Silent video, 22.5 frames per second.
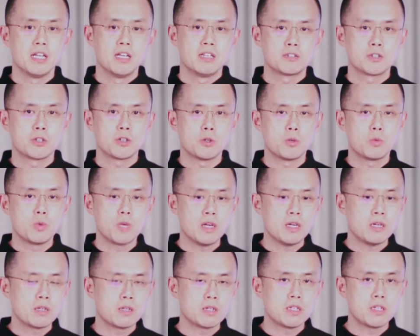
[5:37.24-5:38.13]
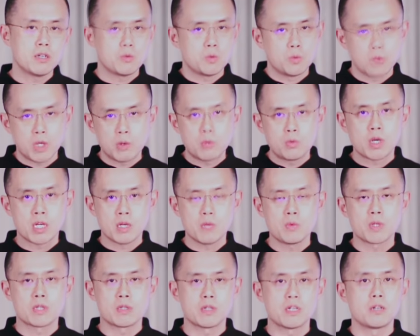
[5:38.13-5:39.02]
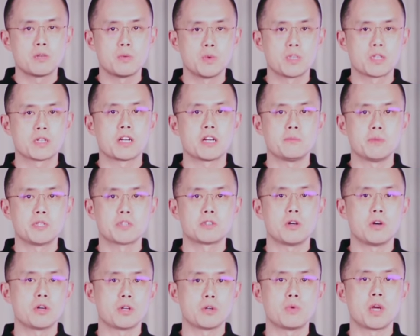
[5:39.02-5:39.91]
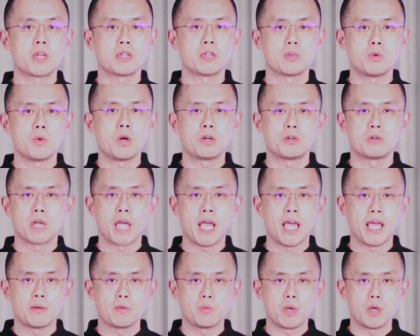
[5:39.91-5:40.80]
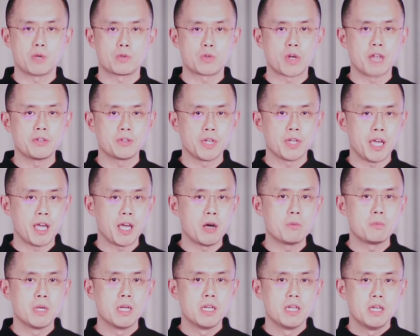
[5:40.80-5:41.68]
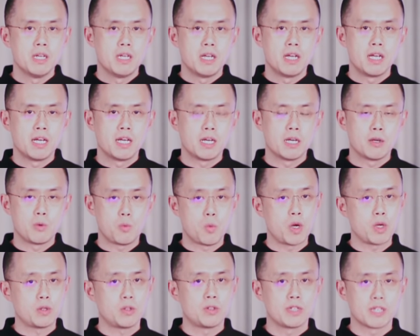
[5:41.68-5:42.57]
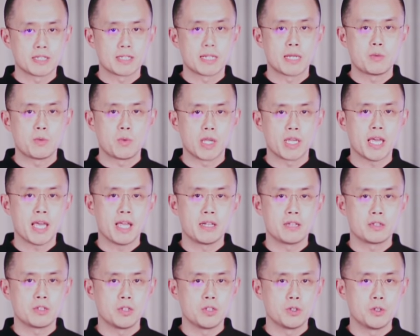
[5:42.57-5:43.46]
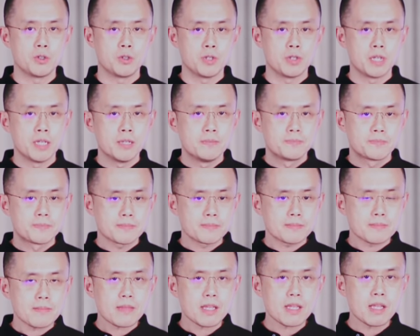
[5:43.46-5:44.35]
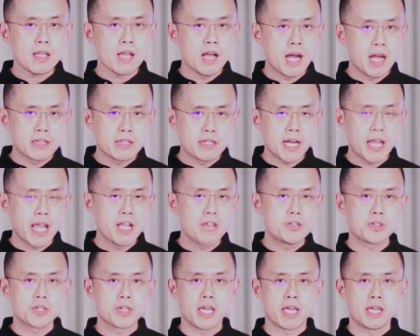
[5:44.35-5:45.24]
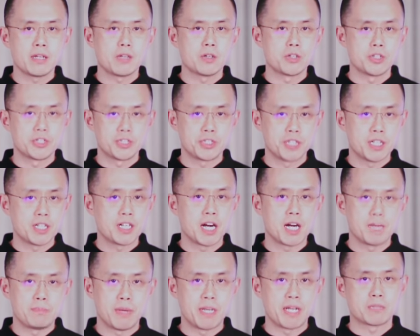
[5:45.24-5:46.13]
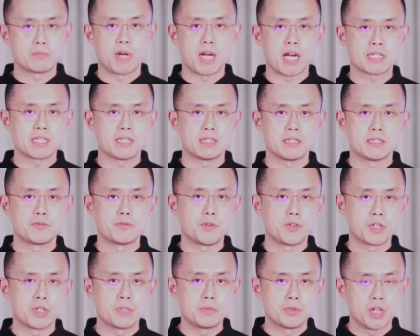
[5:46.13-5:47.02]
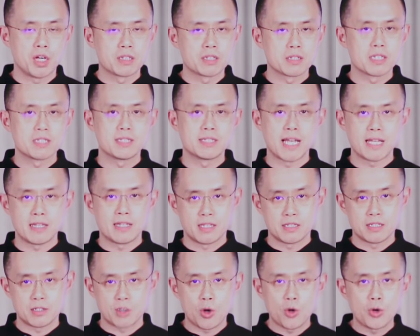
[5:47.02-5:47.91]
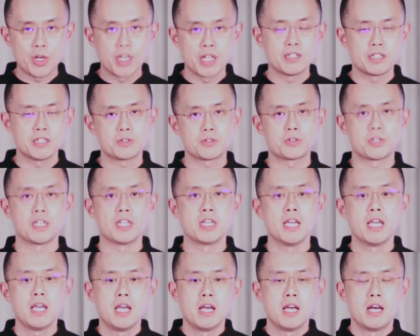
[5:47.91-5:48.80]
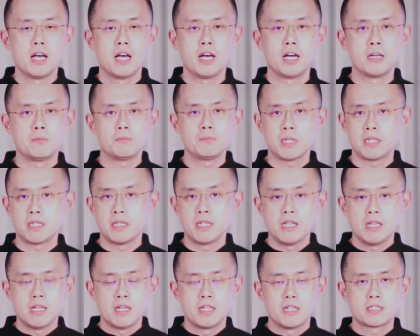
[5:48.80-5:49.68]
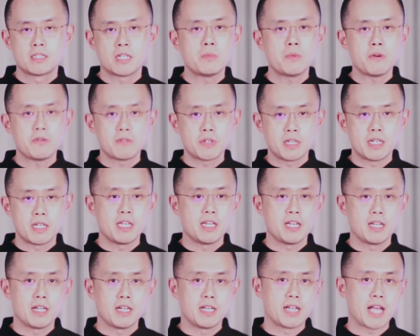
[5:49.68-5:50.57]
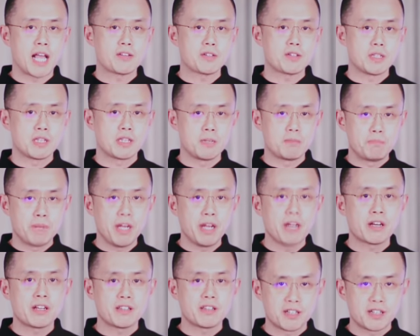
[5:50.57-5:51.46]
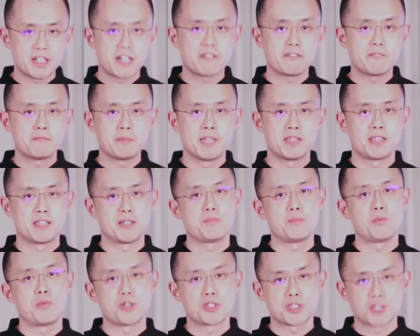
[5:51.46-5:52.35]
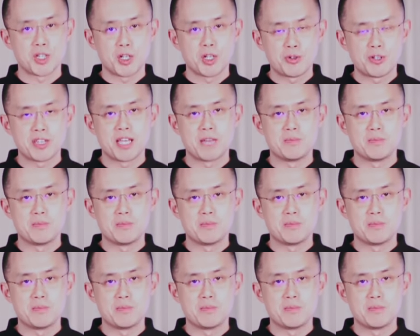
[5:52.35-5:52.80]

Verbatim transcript: So we're we're working with uh, with governments all around the world, and we're trying to help to the extent we can to either educate or share our best practices for them to understand this whole industry. Um, but some of the, uh, actually, the bigger the government, the more slower they